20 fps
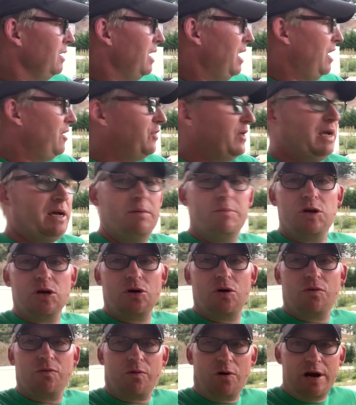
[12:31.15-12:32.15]
I think I'm gonna
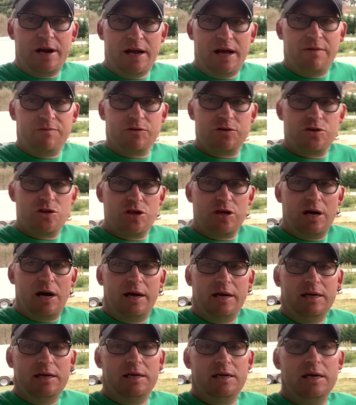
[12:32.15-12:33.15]
go right after
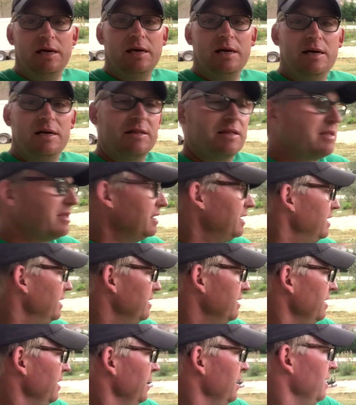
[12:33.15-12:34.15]
GIE and seed
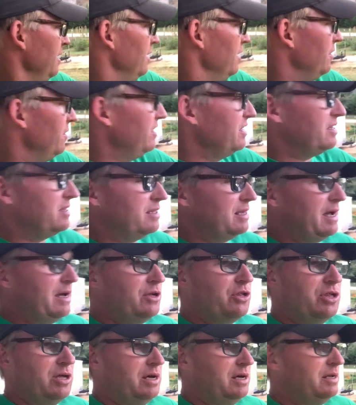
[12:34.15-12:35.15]
this
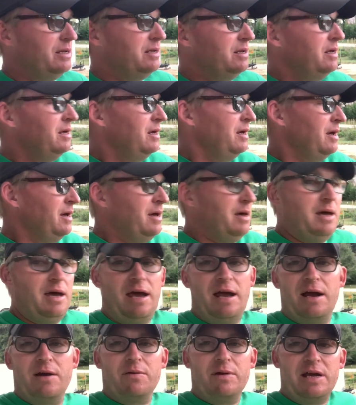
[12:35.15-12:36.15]
section,
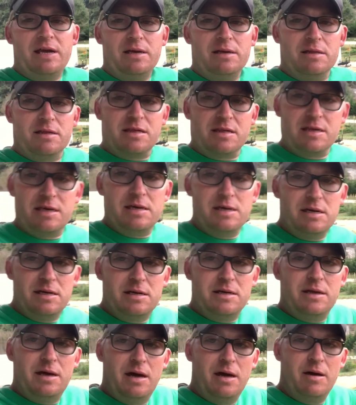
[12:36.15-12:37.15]
aerate,
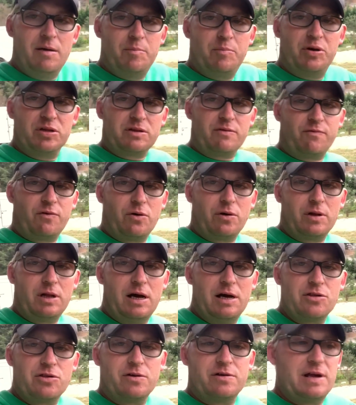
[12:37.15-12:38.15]
seed, put the
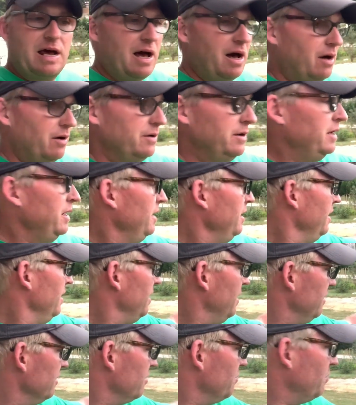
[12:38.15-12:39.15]
fertilizer down,
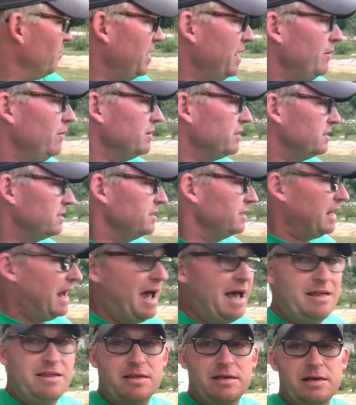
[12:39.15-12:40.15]
and spray it with
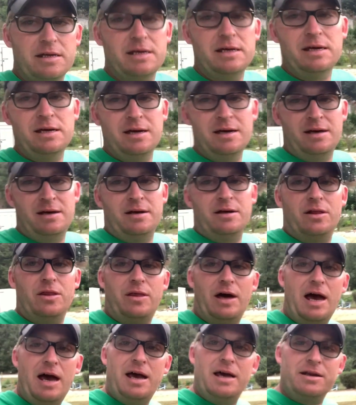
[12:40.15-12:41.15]
tenacity.
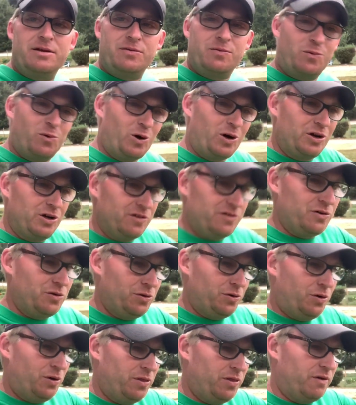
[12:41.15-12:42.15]
Then we're gonna
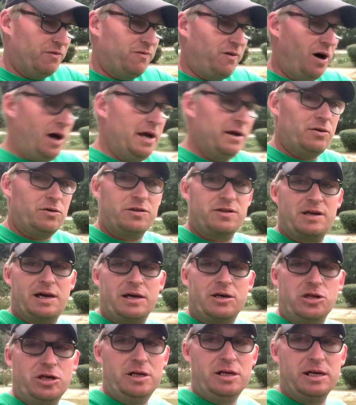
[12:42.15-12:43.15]
do the final
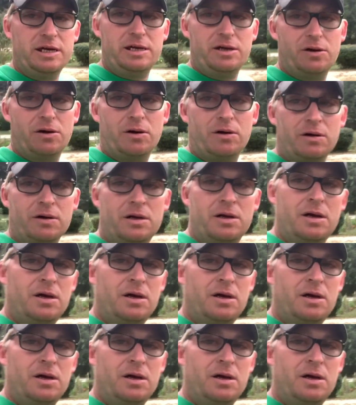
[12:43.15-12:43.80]
section here.